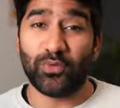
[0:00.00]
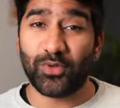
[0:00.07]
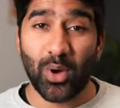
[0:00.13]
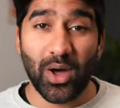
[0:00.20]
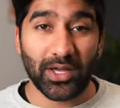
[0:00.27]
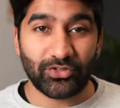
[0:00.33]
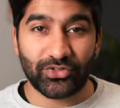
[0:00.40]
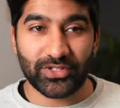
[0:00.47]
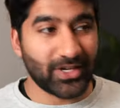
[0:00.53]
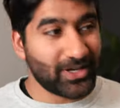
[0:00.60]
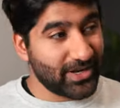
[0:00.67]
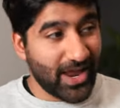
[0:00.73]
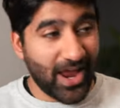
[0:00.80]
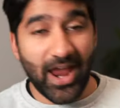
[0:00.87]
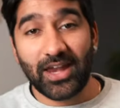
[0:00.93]
if you are interested
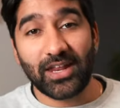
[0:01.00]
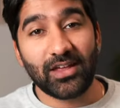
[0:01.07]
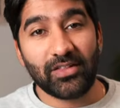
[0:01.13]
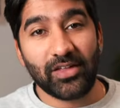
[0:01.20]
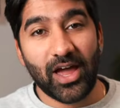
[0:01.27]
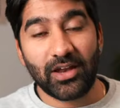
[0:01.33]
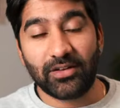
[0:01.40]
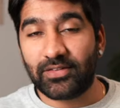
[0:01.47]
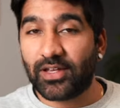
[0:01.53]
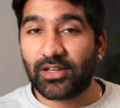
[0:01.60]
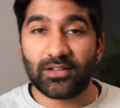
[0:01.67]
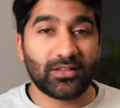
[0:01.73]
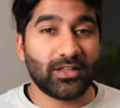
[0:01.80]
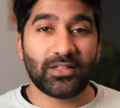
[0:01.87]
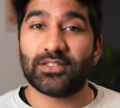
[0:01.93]
in any of that,
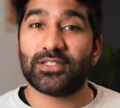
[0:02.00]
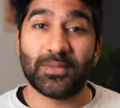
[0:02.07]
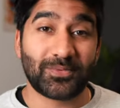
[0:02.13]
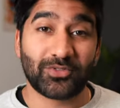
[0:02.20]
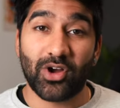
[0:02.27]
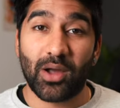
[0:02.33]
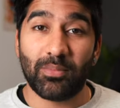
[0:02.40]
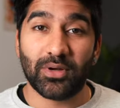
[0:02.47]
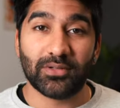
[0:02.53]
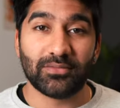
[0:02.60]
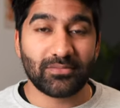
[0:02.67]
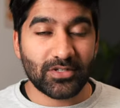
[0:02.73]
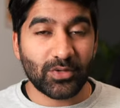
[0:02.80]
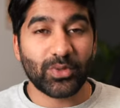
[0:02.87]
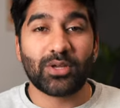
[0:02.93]
then click the subscribe
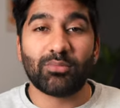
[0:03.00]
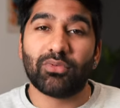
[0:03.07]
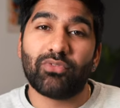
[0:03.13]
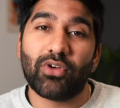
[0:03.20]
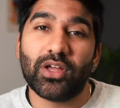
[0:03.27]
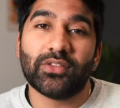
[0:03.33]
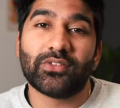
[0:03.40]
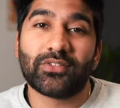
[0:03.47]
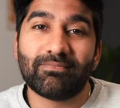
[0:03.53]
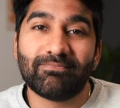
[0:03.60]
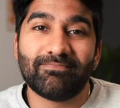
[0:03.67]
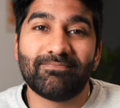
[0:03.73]
button so we can be friends.